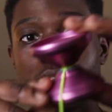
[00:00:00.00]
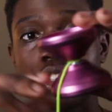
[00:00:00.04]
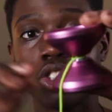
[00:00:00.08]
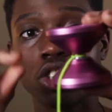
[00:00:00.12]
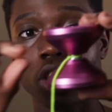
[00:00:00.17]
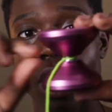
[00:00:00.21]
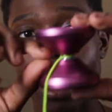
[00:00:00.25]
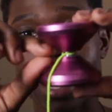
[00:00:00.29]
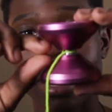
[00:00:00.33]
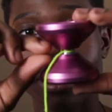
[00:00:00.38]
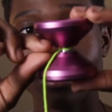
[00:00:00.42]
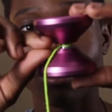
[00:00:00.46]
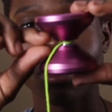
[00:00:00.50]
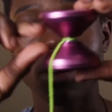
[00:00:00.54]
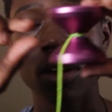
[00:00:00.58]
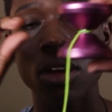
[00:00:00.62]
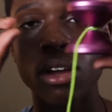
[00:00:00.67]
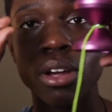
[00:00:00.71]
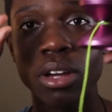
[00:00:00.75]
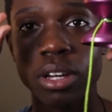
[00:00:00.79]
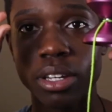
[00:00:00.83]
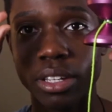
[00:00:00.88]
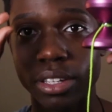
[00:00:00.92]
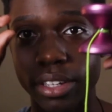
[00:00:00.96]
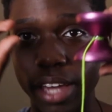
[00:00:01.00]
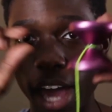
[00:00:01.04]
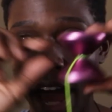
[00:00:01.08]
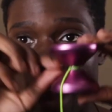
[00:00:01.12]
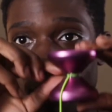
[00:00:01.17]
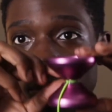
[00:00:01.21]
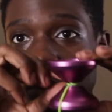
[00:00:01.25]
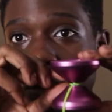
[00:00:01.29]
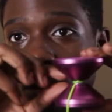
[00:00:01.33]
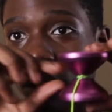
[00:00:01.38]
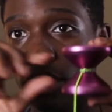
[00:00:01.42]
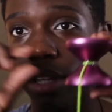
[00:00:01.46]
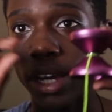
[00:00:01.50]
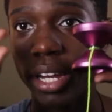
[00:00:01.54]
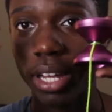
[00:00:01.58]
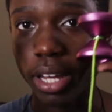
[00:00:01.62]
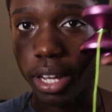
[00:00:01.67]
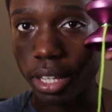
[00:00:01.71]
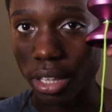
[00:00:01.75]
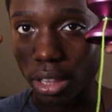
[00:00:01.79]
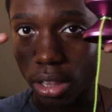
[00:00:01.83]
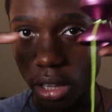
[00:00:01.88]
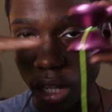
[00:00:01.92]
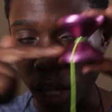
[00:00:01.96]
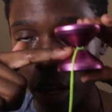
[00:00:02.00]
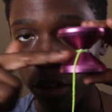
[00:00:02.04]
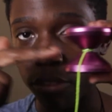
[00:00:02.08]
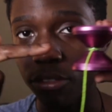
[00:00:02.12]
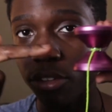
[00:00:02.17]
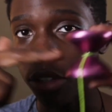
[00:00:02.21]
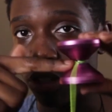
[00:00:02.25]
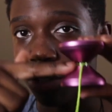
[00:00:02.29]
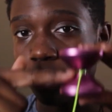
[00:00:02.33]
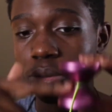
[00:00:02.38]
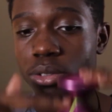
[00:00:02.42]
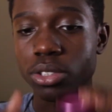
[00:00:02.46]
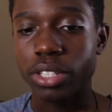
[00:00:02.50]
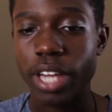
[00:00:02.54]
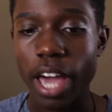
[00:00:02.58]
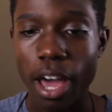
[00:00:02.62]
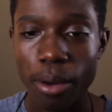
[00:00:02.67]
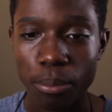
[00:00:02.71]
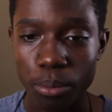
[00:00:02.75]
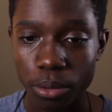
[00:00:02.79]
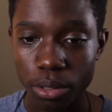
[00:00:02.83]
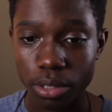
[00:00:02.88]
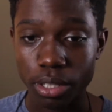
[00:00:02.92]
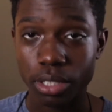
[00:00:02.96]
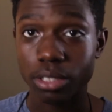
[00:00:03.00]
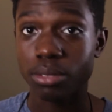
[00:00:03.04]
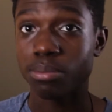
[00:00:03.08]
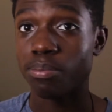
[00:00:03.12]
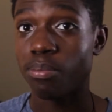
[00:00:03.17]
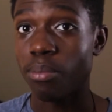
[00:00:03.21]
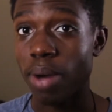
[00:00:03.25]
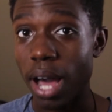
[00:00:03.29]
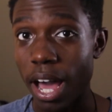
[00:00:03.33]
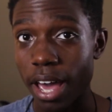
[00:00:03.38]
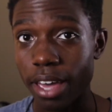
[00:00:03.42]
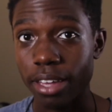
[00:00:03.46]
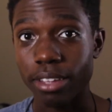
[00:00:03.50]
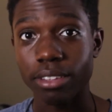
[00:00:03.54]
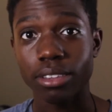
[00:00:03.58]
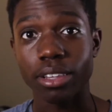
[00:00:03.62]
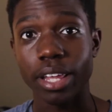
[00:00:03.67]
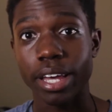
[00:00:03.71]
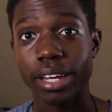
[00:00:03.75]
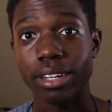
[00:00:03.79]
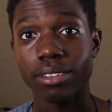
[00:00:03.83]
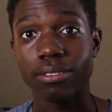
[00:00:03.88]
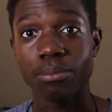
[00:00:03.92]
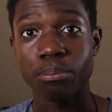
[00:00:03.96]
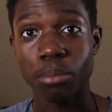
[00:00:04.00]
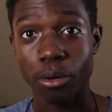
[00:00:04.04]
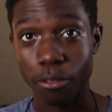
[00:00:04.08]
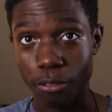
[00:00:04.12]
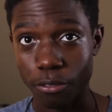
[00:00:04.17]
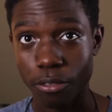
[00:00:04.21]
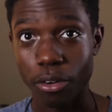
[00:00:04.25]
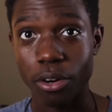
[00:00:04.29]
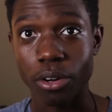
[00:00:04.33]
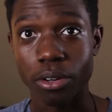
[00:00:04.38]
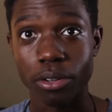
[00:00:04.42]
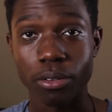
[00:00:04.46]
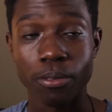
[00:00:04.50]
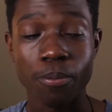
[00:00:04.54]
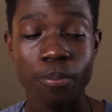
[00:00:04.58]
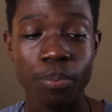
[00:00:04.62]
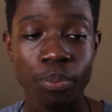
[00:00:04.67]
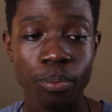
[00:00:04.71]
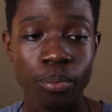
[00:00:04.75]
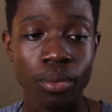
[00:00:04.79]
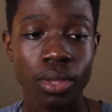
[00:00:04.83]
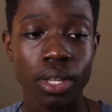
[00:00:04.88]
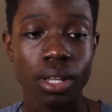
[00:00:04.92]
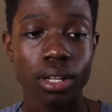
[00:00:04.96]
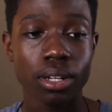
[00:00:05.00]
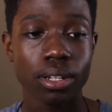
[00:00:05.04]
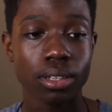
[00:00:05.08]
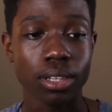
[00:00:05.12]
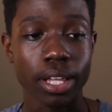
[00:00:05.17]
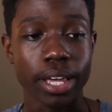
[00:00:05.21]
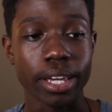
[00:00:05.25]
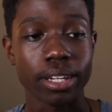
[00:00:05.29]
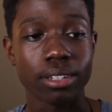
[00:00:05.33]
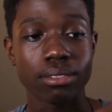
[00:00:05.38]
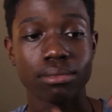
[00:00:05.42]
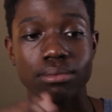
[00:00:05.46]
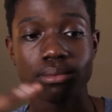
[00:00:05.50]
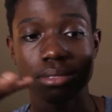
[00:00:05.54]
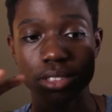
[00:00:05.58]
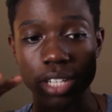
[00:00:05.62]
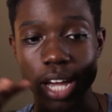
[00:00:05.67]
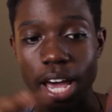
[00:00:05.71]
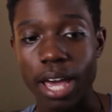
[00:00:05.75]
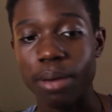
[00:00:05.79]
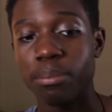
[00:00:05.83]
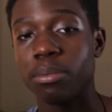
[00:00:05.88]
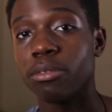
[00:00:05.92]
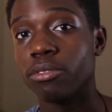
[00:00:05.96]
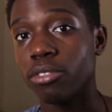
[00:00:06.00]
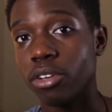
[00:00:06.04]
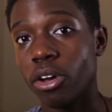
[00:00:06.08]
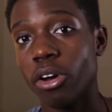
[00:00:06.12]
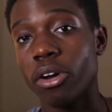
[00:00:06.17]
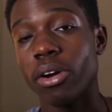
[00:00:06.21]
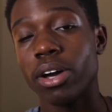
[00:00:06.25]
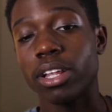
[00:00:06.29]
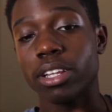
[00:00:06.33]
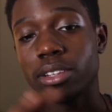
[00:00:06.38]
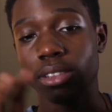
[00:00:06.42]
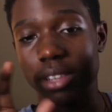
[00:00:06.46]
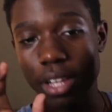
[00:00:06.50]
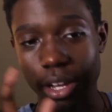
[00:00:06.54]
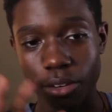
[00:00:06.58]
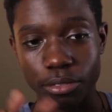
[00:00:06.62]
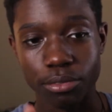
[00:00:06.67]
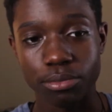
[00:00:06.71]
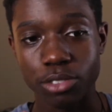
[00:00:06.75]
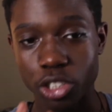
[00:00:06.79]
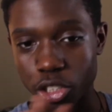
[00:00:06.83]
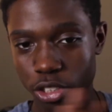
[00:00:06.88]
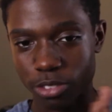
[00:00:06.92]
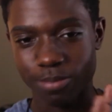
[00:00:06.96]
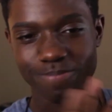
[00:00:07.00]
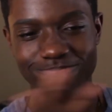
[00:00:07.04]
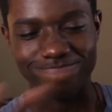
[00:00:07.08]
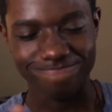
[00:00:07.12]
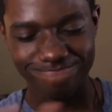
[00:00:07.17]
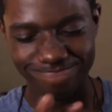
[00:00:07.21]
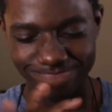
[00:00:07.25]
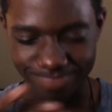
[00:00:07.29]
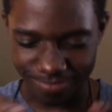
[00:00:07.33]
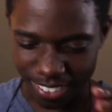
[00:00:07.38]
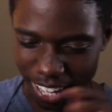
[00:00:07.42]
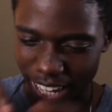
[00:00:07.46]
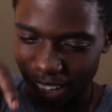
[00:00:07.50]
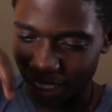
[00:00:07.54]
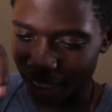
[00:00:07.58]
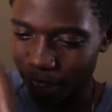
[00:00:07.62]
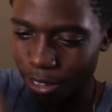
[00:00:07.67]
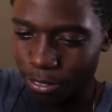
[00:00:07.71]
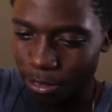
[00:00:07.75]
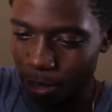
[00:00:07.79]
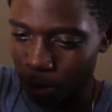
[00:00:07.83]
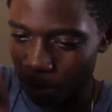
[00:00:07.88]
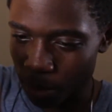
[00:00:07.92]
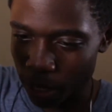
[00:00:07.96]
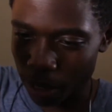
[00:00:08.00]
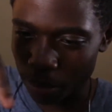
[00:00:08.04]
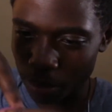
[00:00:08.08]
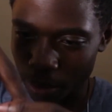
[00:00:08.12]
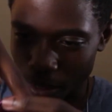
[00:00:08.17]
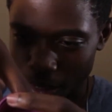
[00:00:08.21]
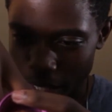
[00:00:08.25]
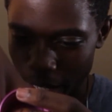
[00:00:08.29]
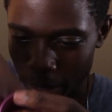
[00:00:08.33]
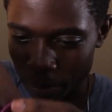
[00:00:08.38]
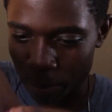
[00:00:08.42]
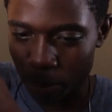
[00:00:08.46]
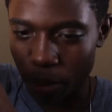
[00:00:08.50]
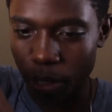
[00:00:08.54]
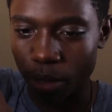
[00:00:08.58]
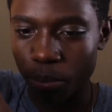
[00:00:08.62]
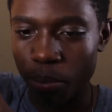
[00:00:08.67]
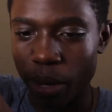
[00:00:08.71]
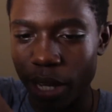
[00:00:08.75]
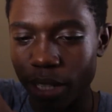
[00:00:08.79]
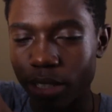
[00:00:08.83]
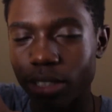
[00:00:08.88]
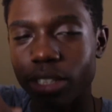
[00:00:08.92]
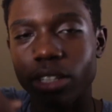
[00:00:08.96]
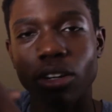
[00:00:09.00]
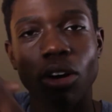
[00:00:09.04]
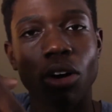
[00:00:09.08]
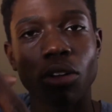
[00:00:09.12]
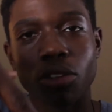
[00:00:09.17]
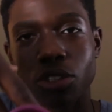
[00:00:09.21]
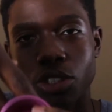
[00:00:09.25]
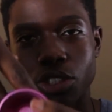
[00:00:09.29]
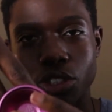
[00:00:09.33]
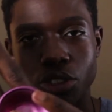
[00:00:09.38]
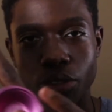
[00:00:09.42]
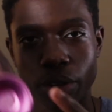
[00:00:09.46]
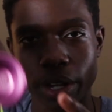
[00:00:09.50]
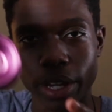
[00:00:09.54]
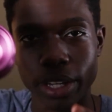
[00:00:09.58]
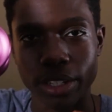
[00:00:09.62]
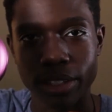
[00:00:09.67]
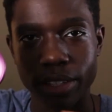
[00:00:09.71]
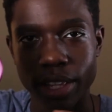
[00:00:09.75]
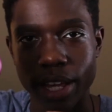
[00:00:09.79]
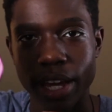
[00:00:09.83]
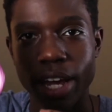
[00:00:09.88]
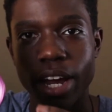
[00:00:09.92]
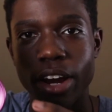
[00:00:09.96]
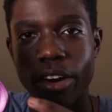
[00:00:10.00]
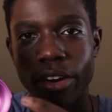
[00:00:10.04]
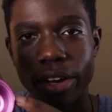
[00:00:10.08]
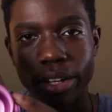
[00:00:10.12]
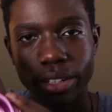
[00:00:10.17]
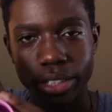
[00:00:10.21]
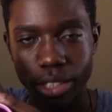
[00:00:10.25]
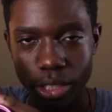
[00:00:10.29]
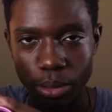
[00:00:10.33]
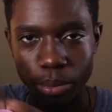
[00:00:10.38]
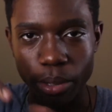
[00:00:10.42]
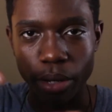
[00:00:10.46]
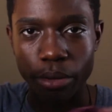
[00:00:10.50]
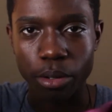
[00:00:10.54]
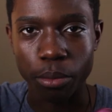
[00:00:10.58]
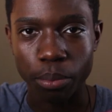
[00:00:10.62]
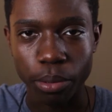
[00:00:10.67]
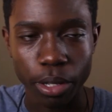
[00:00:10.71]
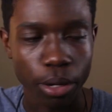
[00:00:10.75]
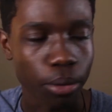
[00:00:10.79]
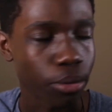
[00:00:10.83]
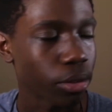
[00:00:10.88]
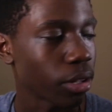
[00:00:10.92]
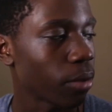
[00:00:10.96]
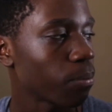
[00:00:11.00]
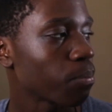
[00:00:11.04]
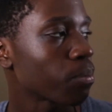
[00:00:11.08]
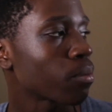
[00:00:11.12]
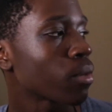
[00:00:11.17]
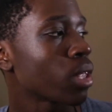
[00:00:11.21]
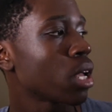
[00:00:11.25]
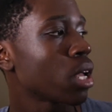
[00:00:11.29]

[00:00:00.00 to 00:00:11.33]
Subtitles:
giant gap width. Like, I love huge gap width. That's my like preferred like type of yo-yo. I love to be able to like put basically all the string into that area and still be able to play with it.